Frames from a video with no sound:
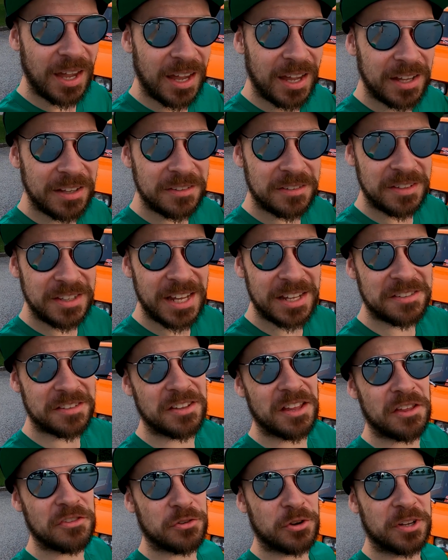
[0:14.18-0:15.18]
and
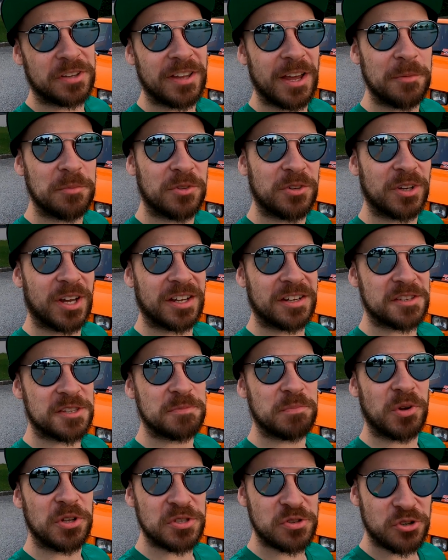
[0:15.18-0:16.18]
yet another attempt to get a
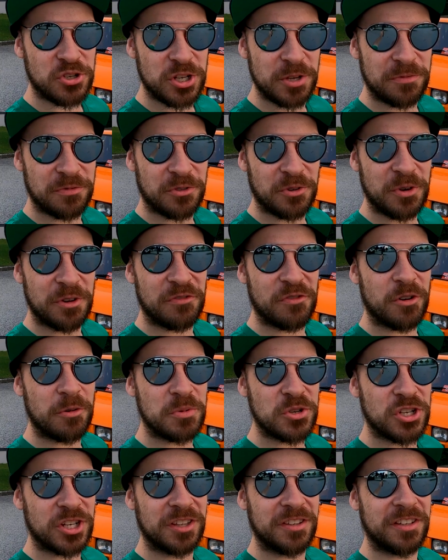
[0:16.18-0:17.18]
sponsorship for
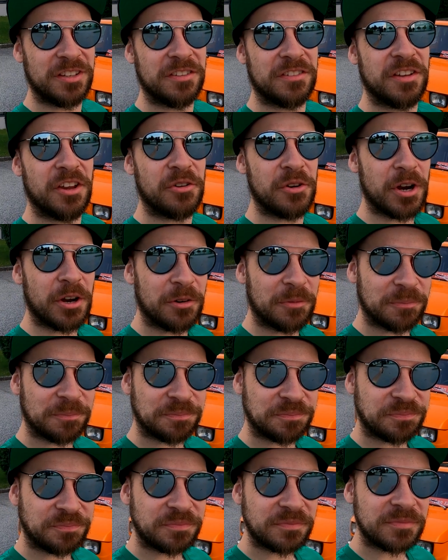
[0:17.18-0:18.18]
refurbishing the interior.
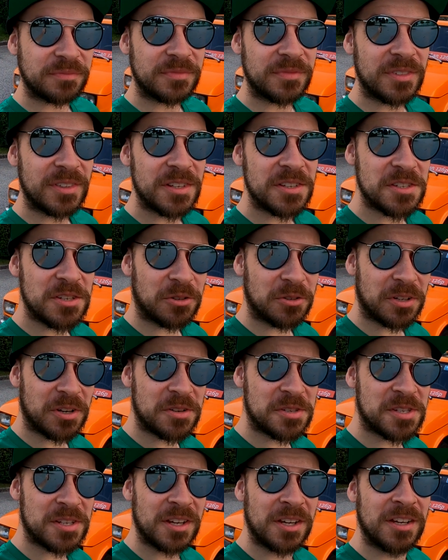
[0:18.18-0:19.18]
So
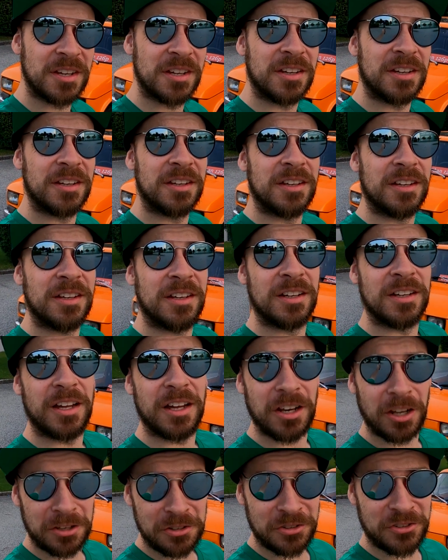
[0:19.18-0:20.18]
there's
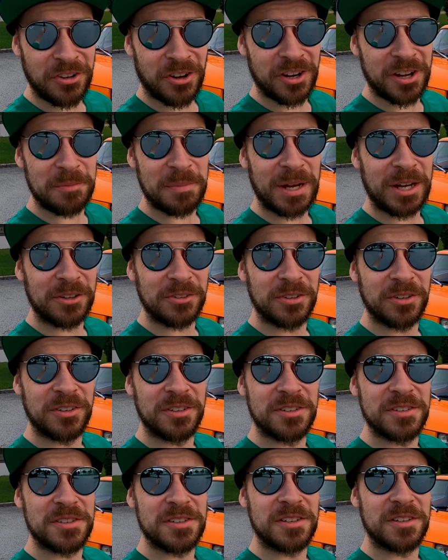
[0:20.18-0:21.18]
a lot to talk about,
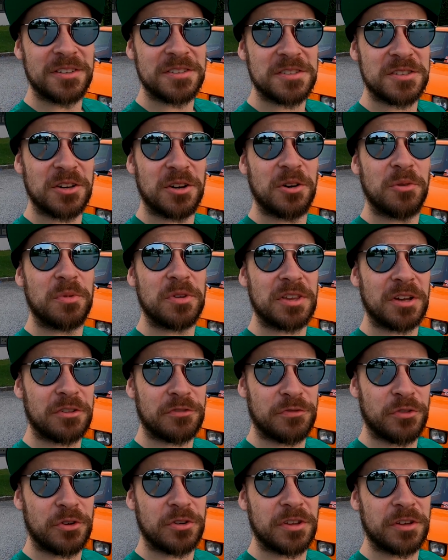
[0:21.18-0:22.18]
so
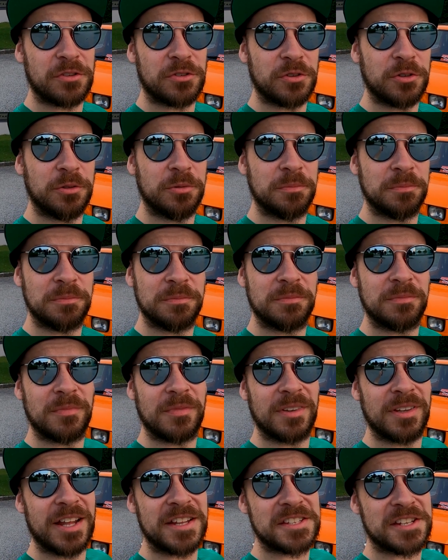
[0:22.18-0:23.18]
without further ado,
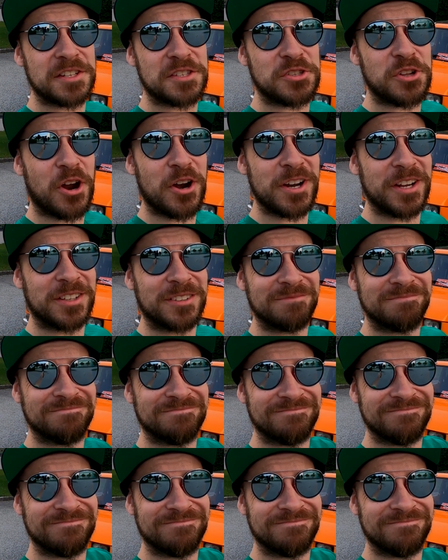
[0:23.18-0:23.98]
let's get started.